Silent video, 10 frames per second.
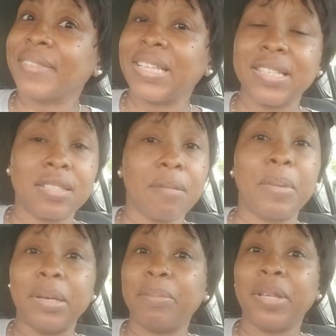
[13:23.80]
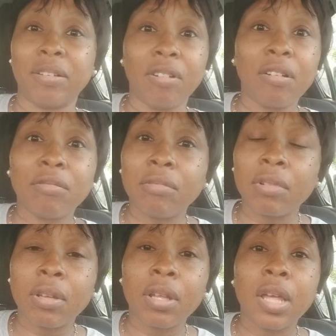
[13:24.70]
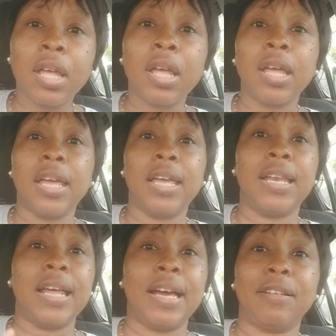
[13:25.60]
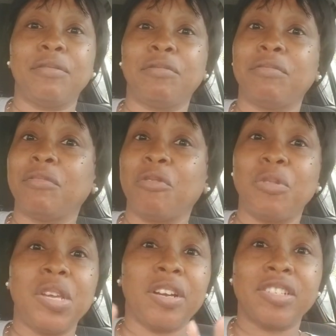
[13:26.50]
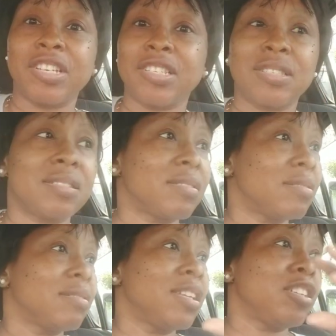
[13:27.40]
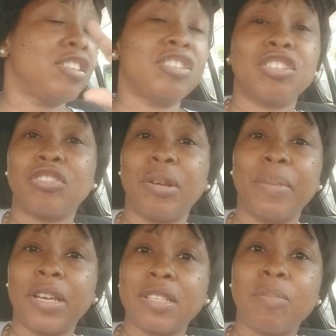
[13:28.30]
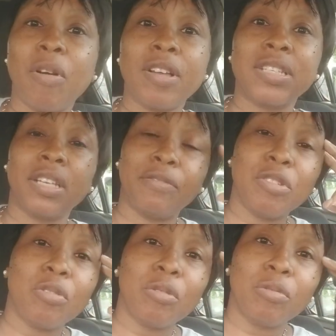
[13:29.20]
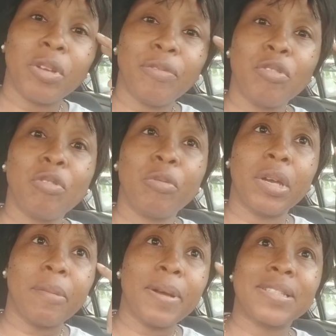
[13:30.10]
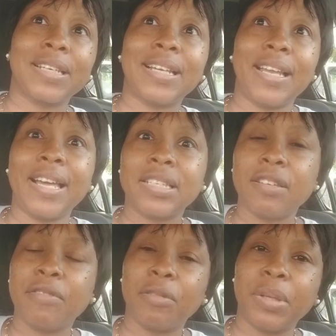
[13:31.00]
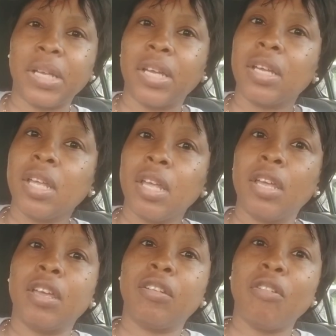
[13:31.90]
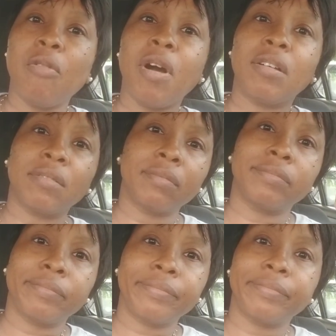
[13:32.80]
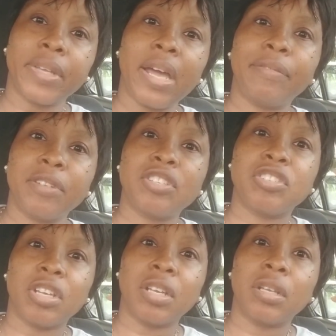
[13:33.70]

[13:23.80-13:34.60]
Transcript: somebody playing ground, and that they're just trying to make us pawns, and if you don't wake up as a collective and be like, you know what, F this shit,